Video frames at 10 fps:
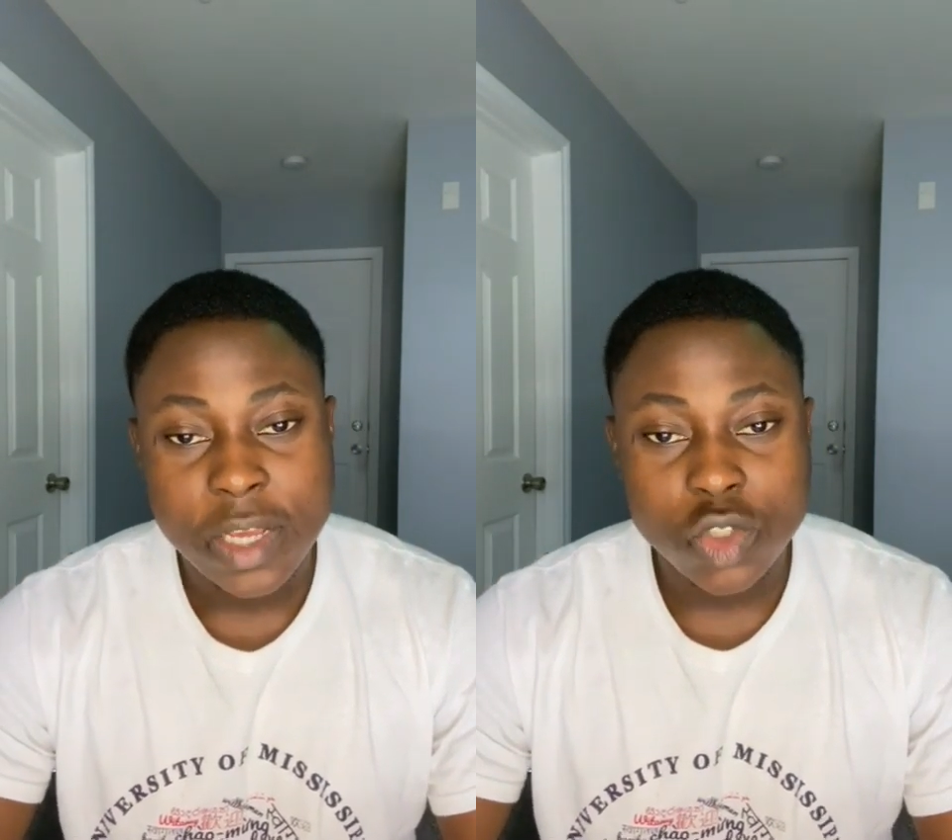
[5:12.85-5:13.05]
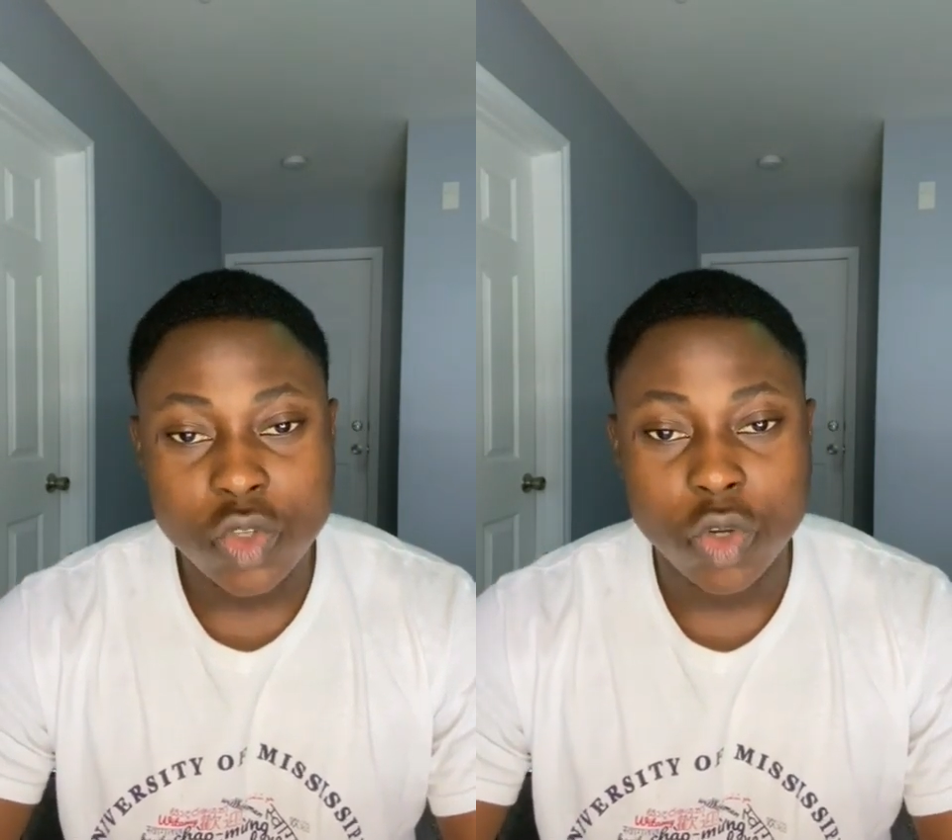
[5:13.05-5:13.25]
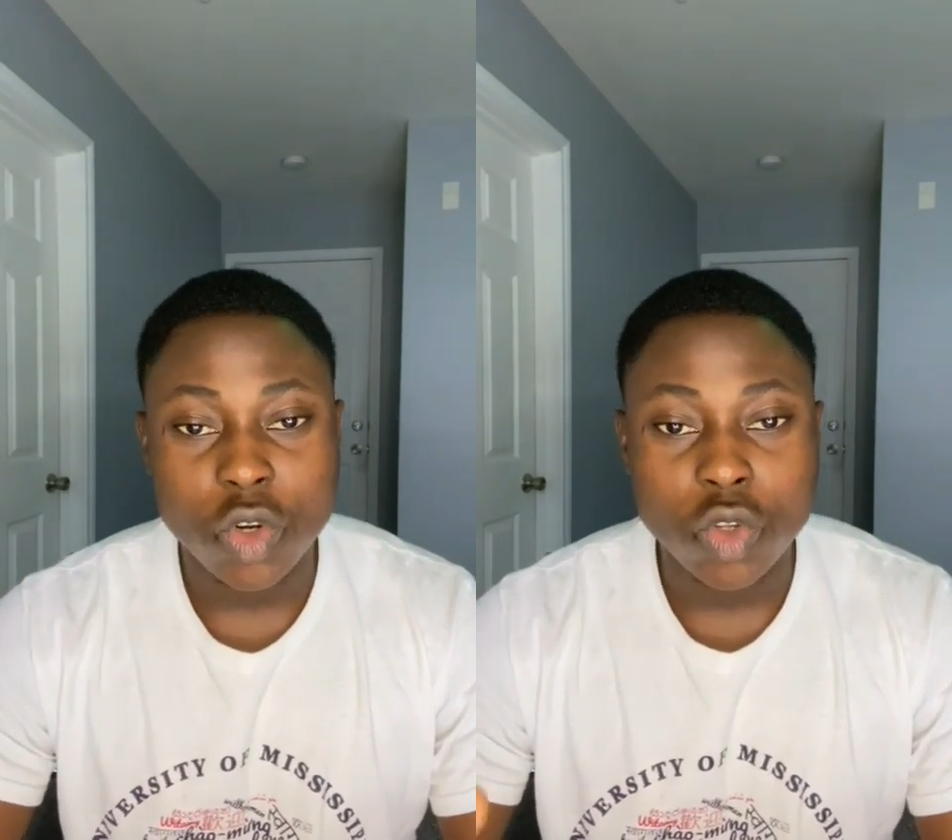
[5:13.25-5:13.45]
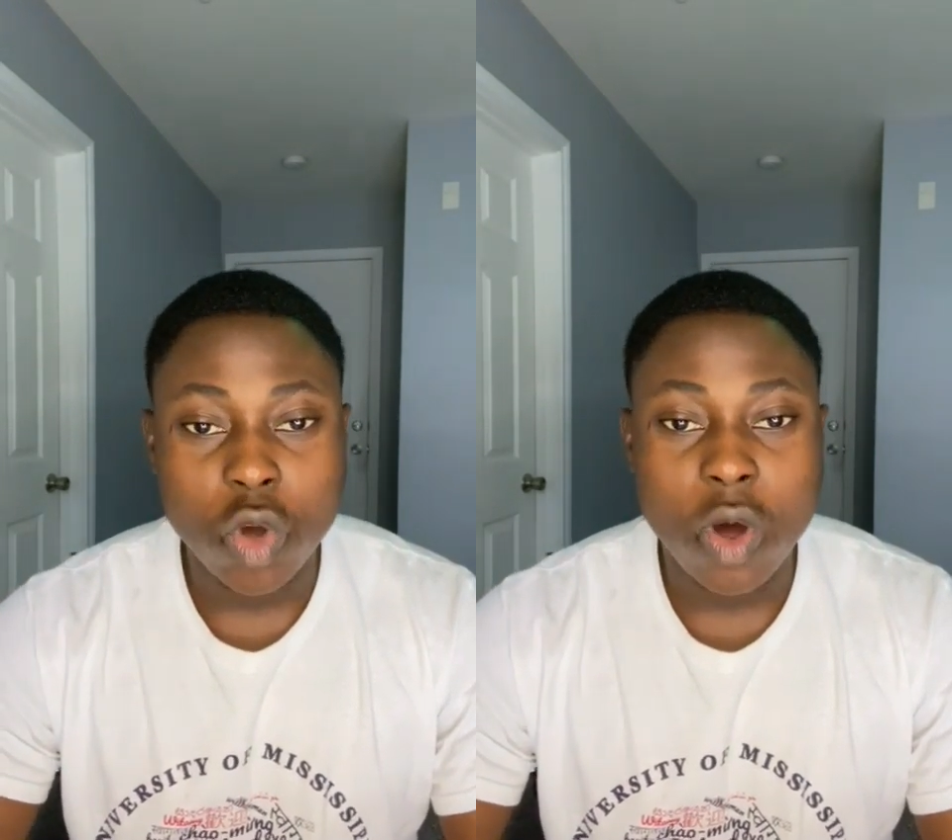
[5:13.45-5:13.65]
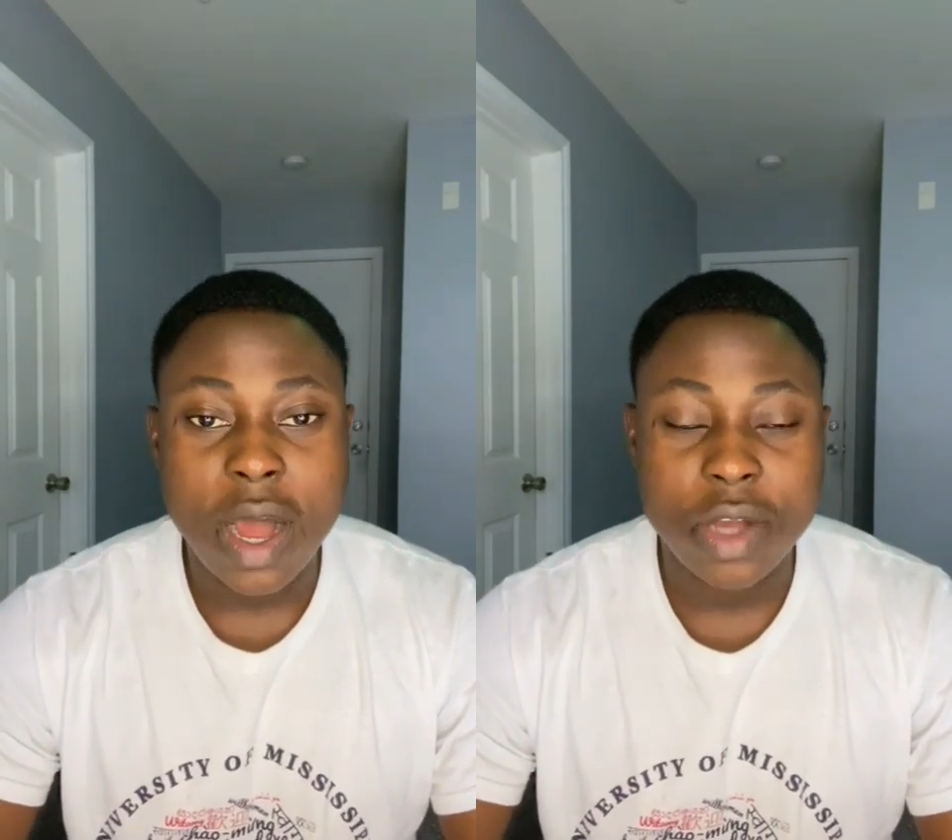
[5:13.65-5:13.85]
So you
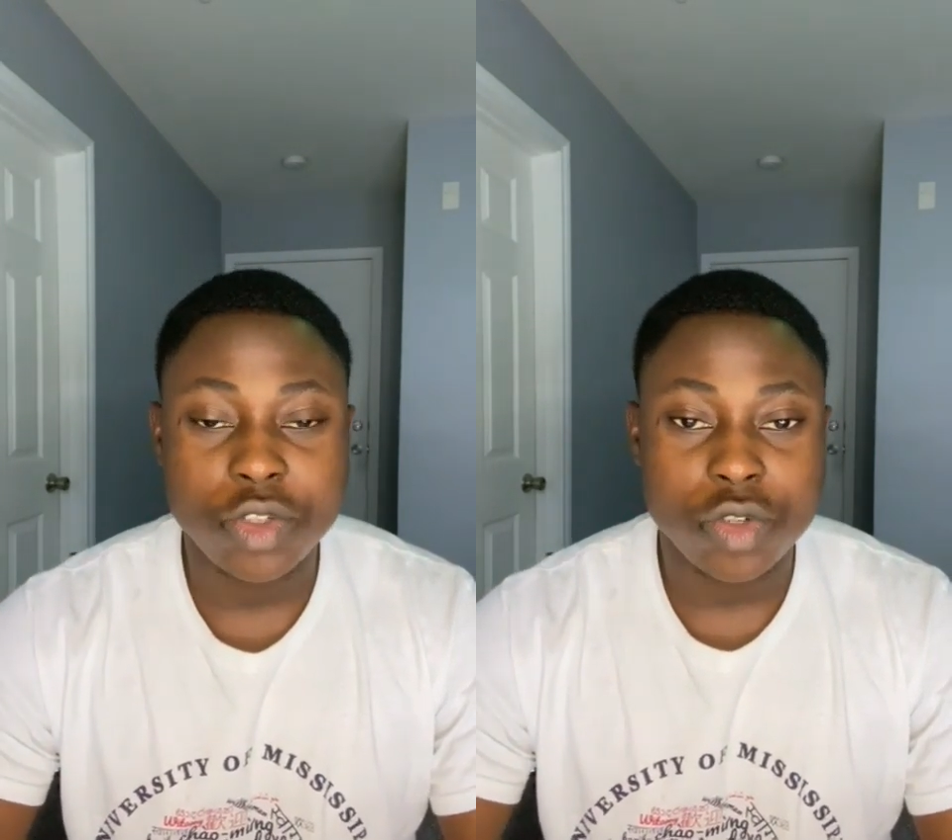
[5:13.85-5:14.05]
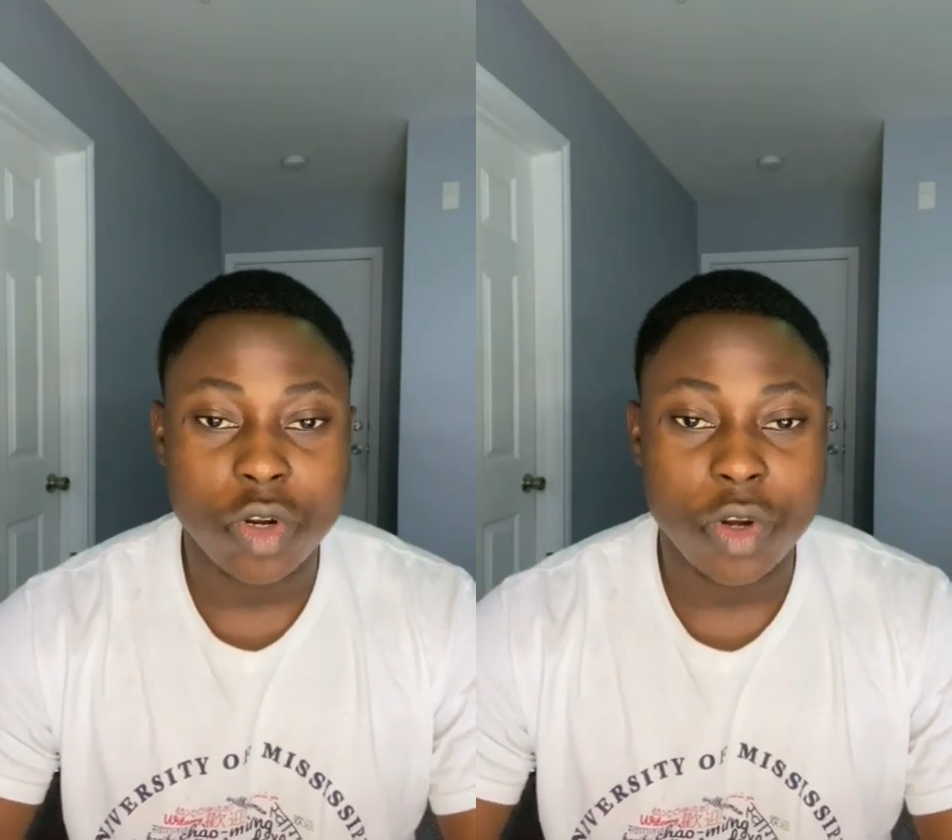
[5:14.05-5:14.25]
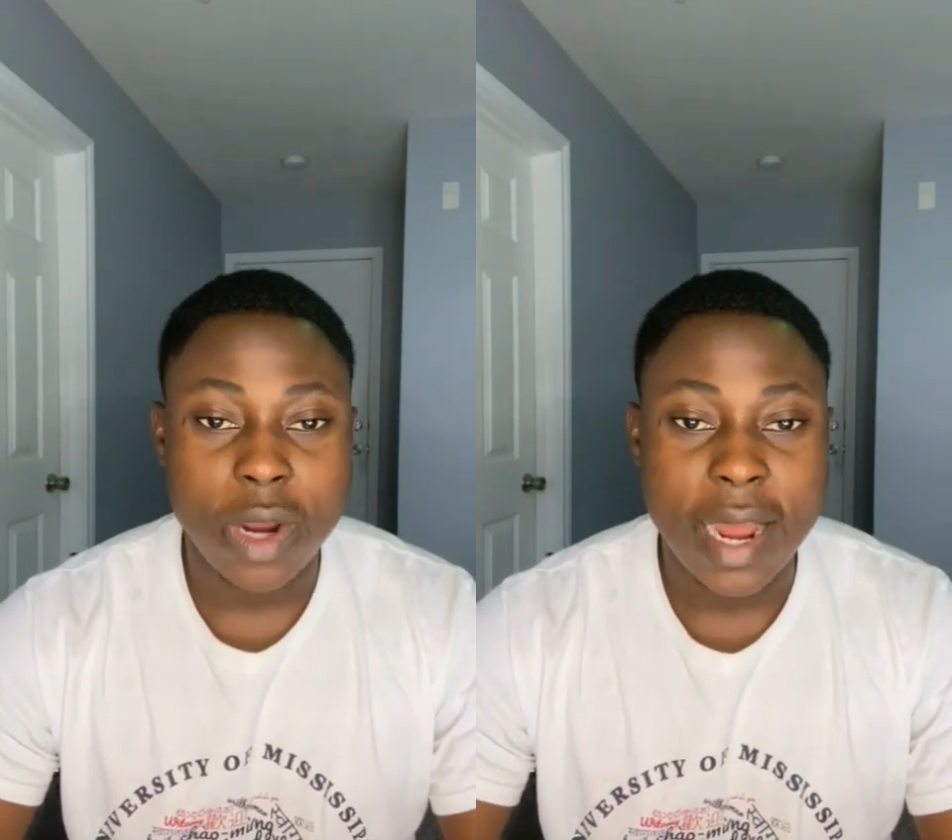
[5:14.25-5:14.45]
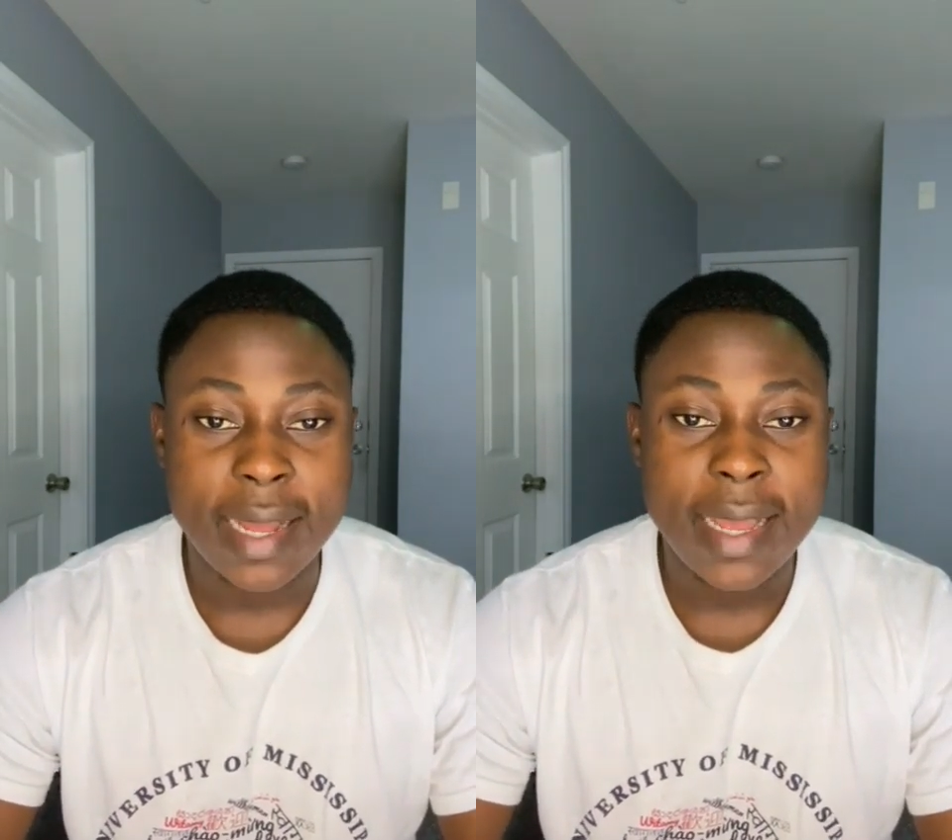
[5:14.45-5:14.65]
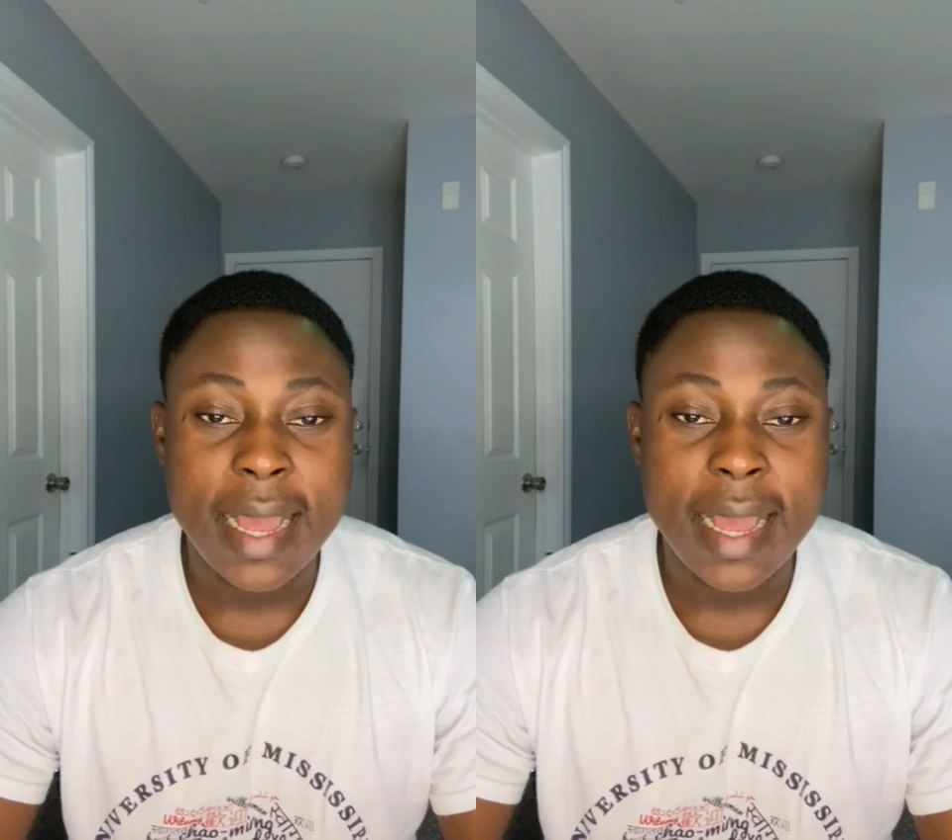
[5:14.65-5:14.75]
know how strong you are.